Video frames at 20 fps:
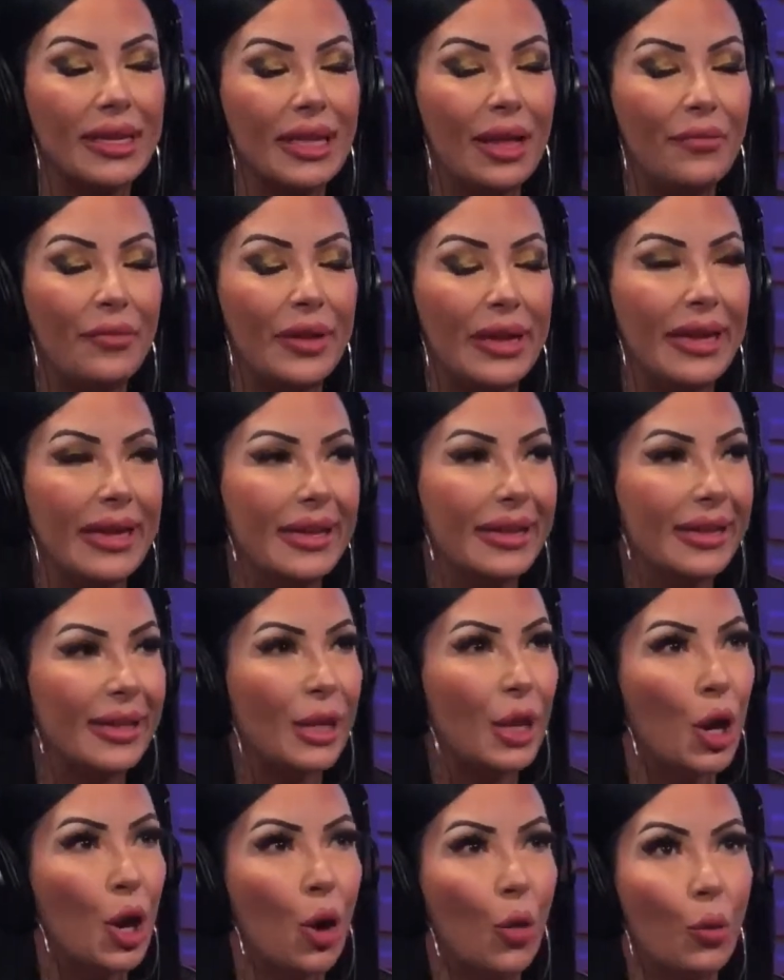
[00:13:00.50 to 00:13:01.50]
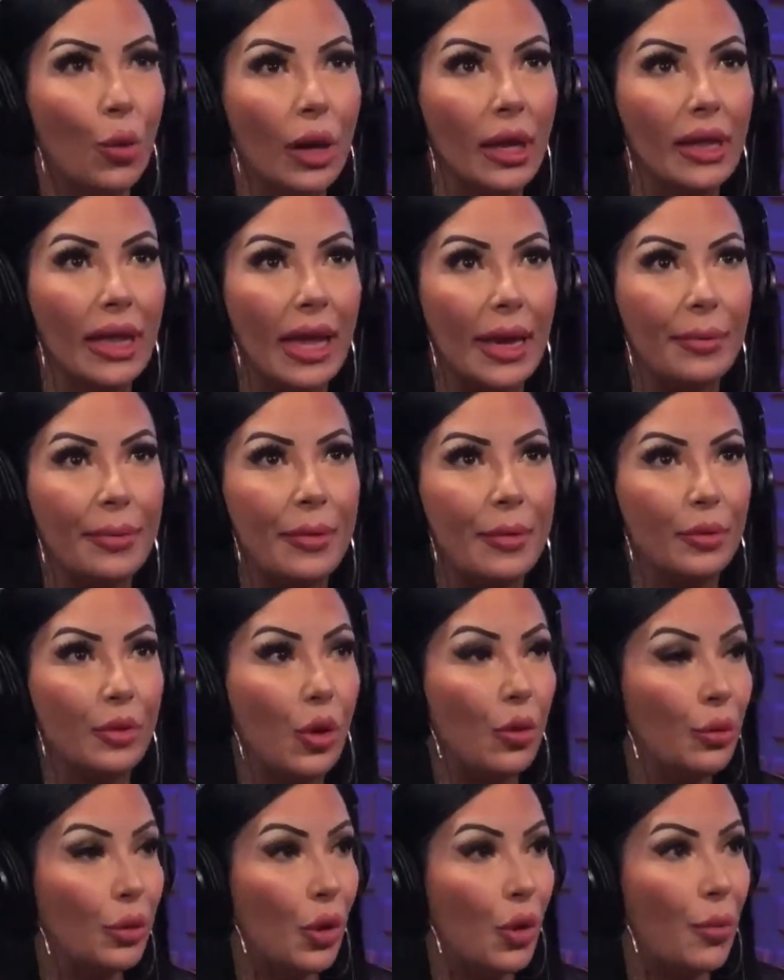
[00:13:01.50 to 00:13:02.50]
love is what a lot of people
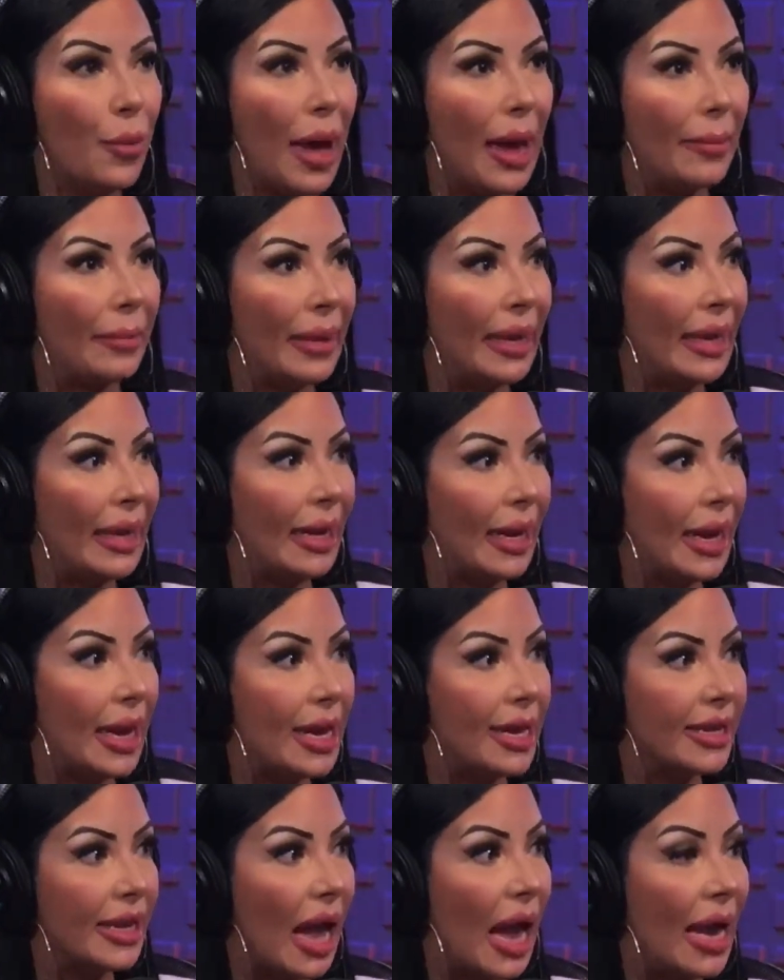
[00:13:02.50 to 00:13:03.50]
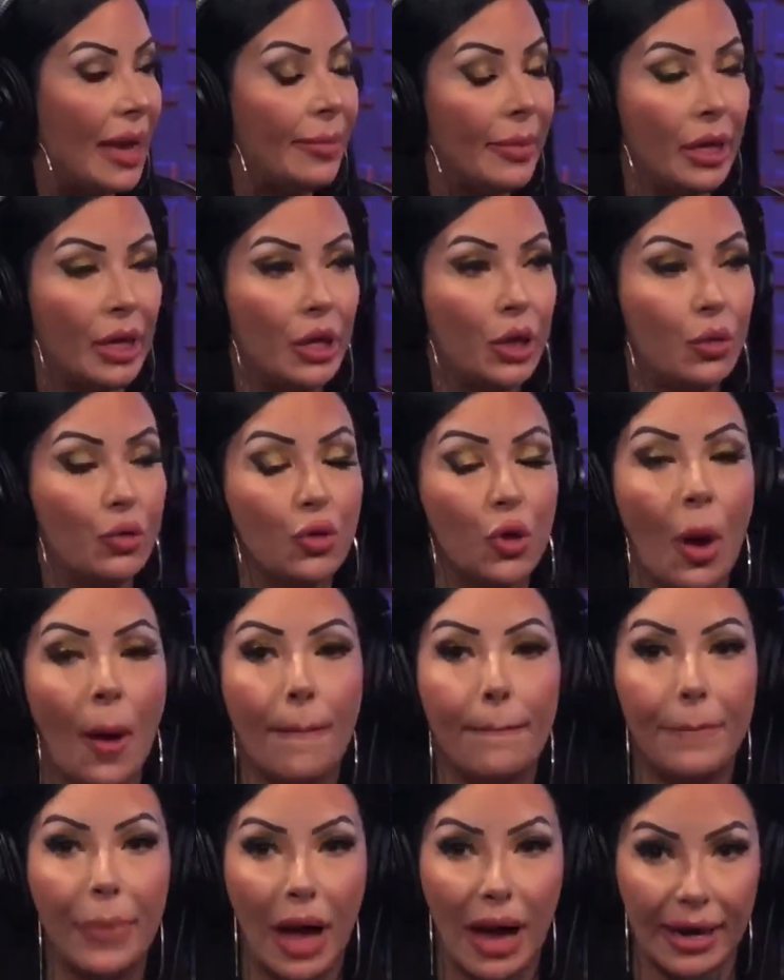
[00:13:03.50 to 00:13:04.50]
don't know about me is I'm a huge
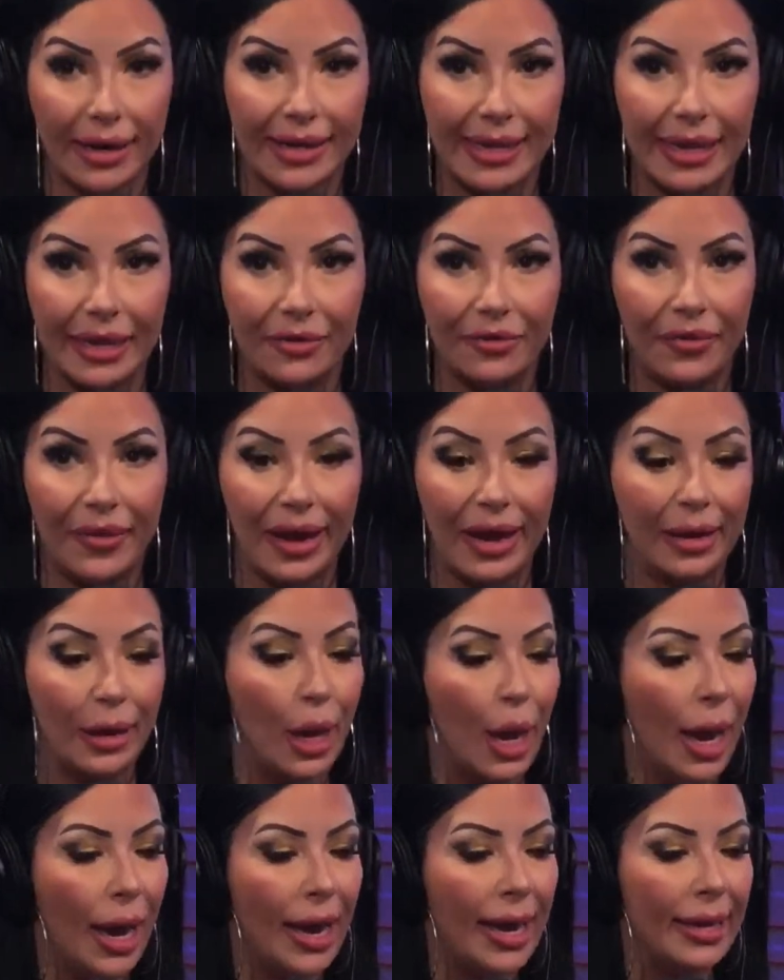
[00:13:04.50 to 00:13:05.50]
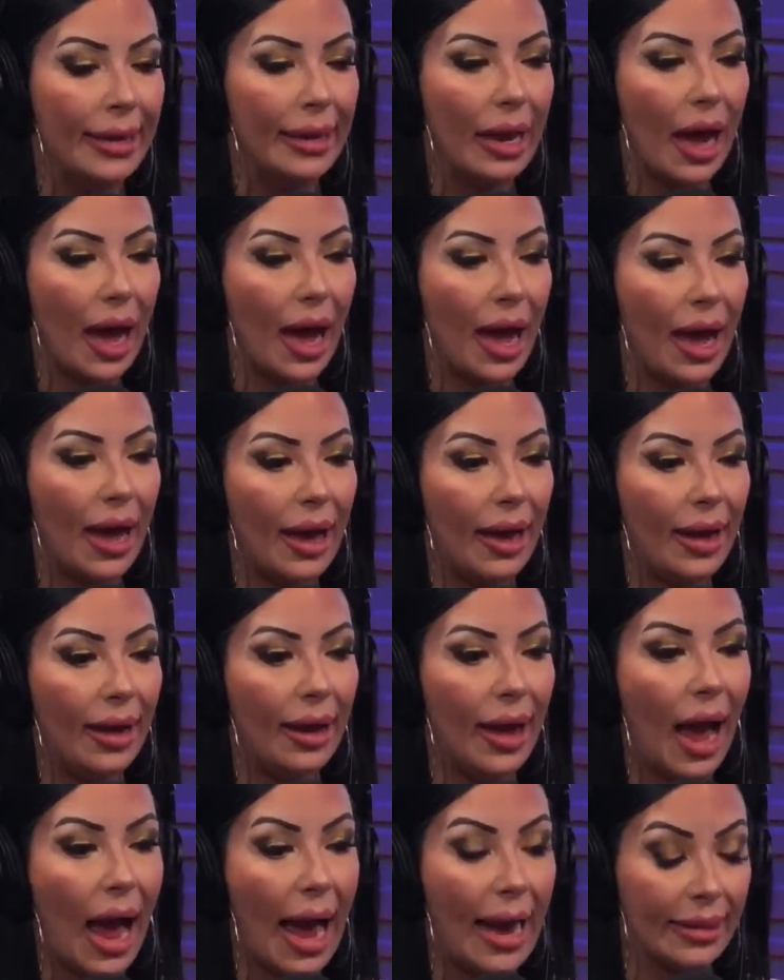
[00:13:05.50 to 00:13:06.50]
boxing fan. I
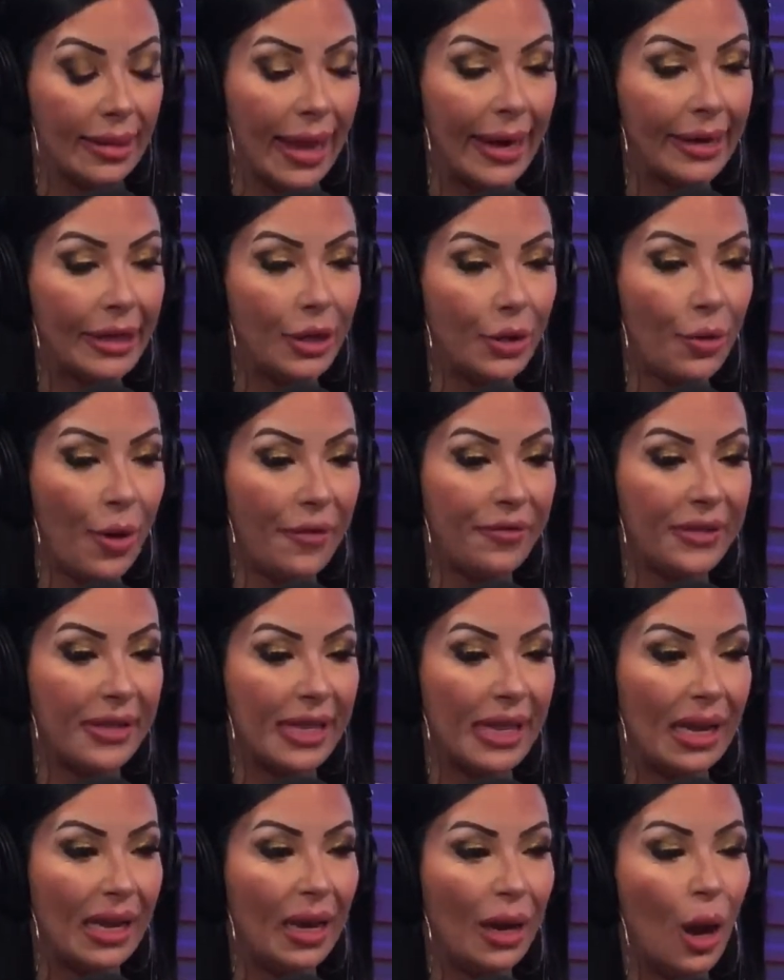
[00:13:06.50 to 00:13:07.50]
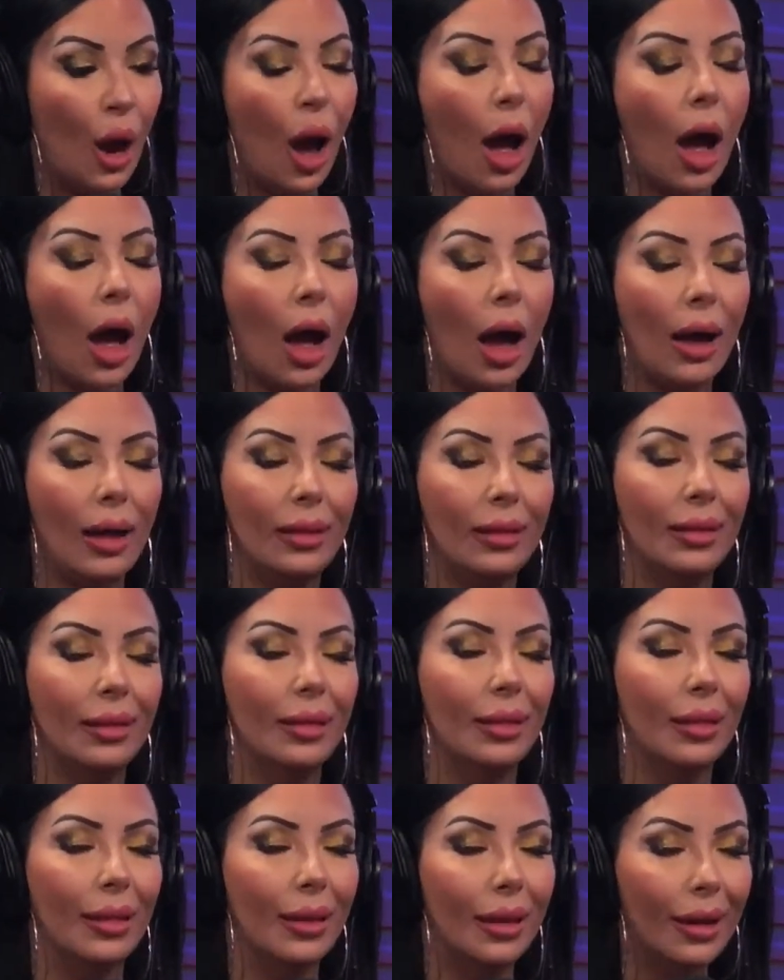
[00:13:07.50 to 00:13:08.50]
like UFC.
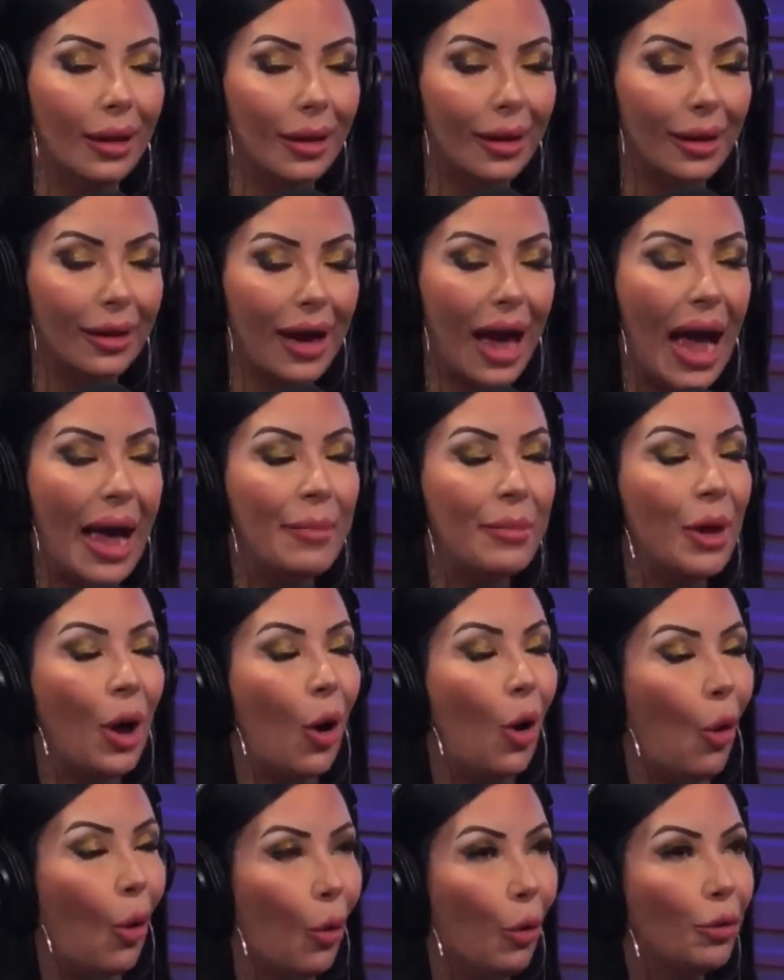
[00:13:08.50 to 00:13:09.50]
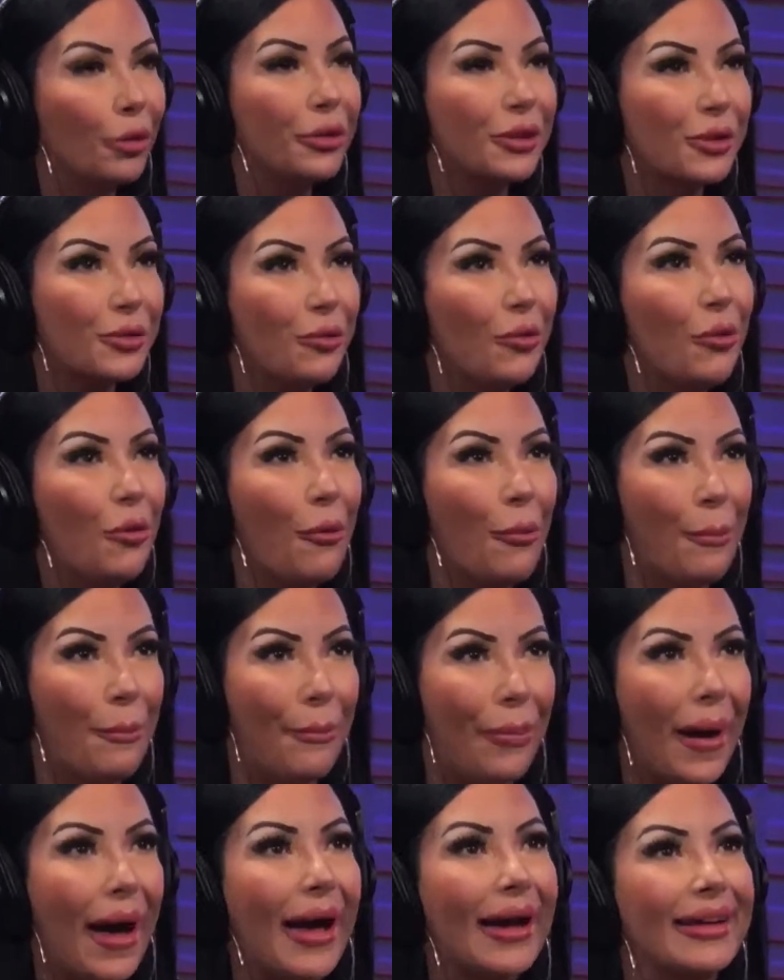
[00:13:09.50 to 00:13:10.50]
I'm an old school
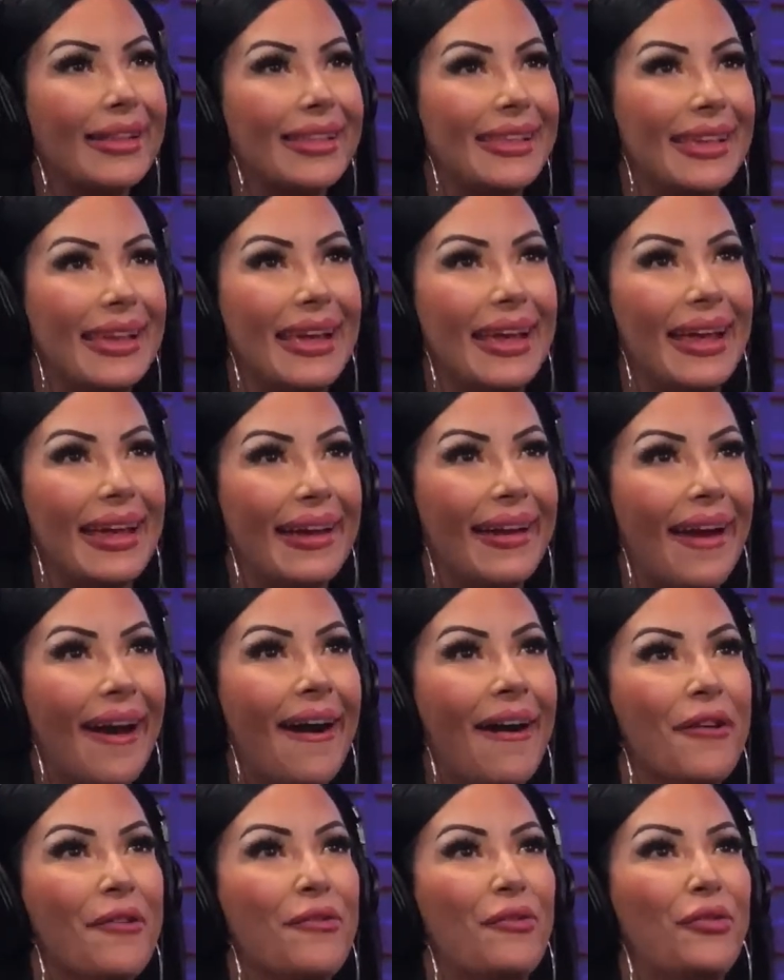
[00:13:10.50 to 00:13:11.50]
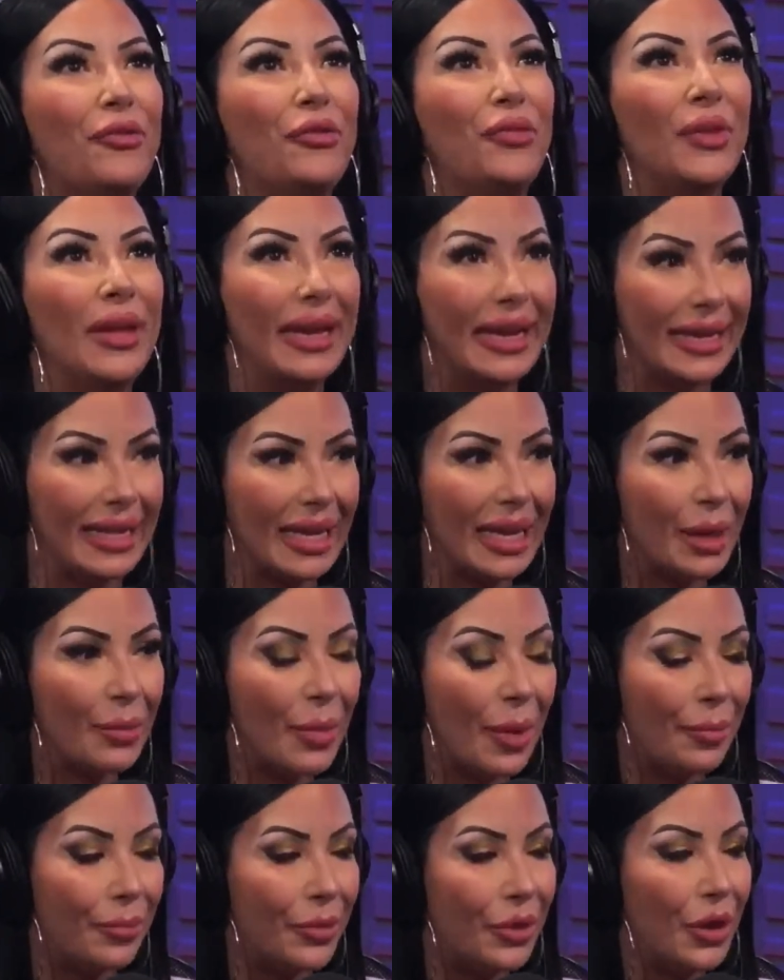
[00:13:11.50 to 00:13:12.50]
boxing fan. Like I'm
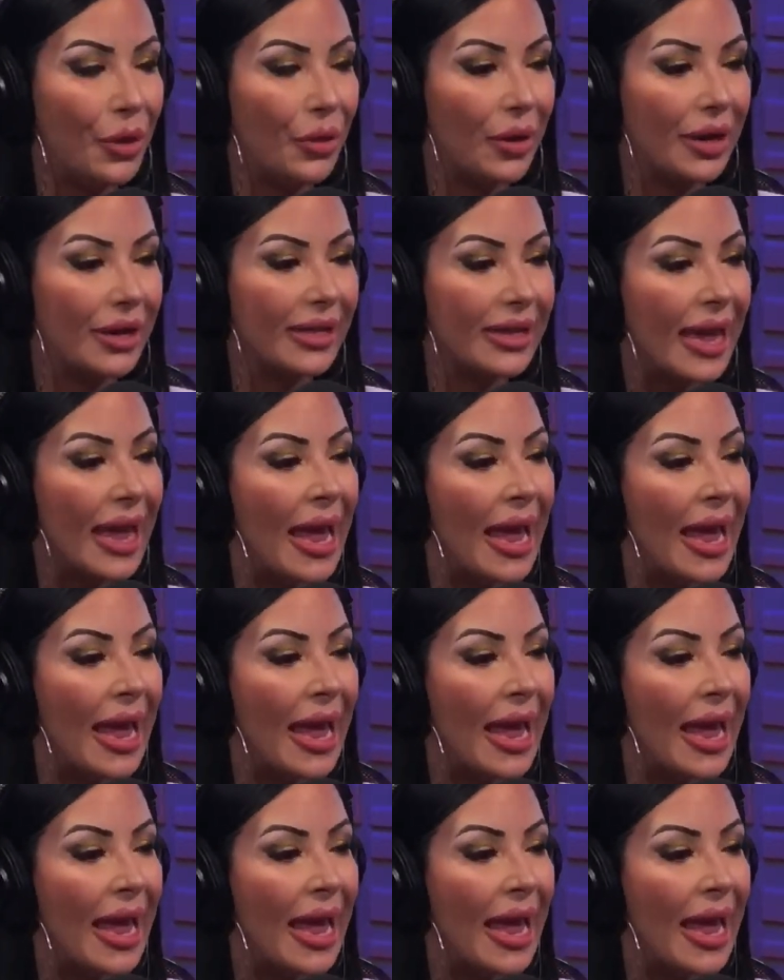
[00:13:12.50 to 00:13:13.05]
a purist.